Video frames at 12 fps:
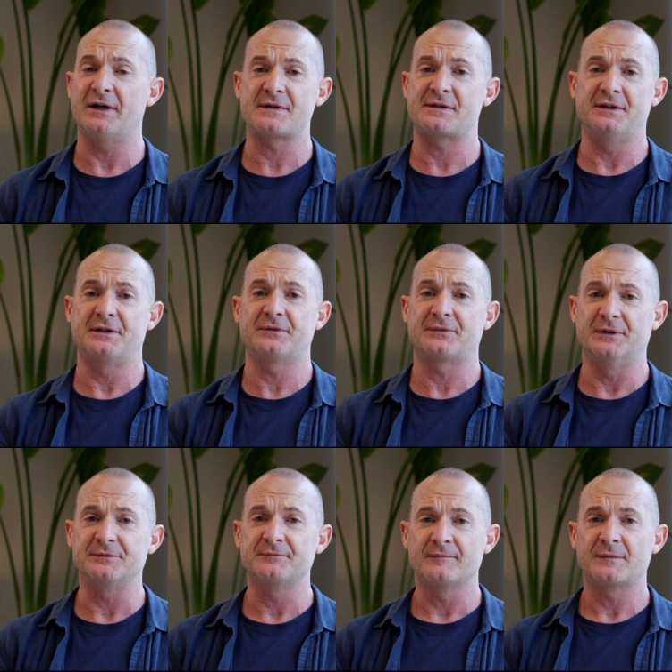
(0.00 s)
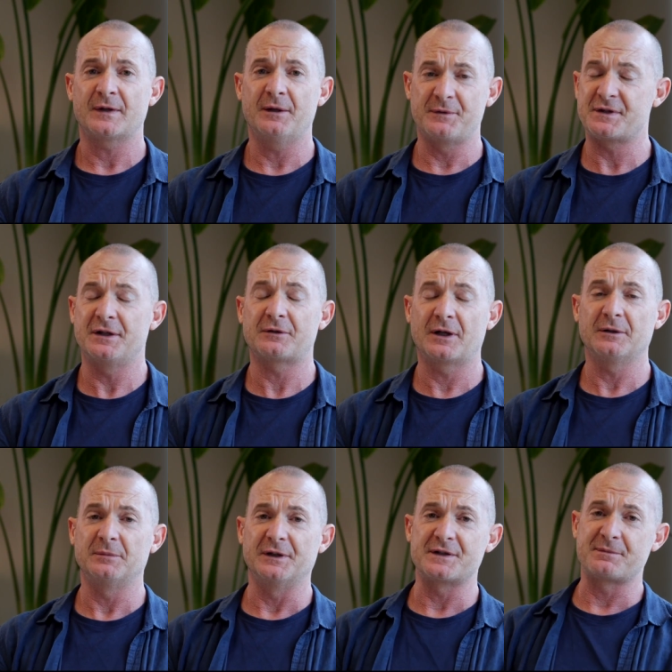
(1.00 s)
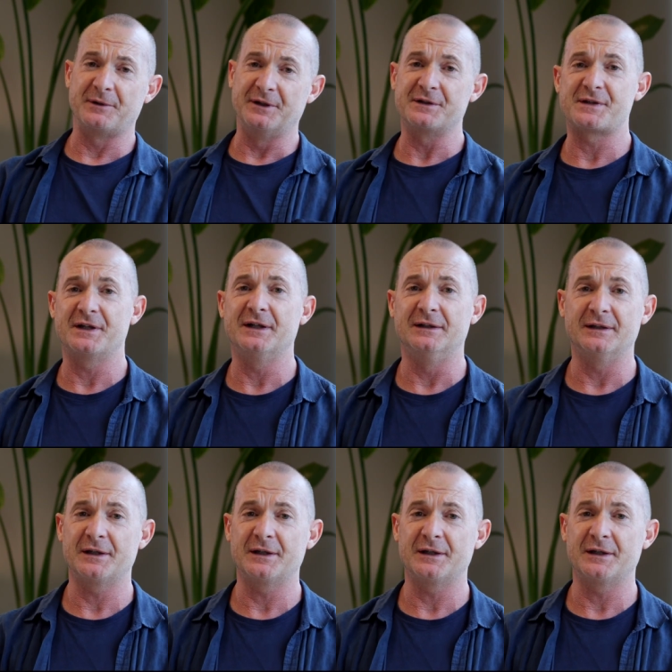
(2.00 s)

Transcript: vastly different it was an incredible experience, yeah.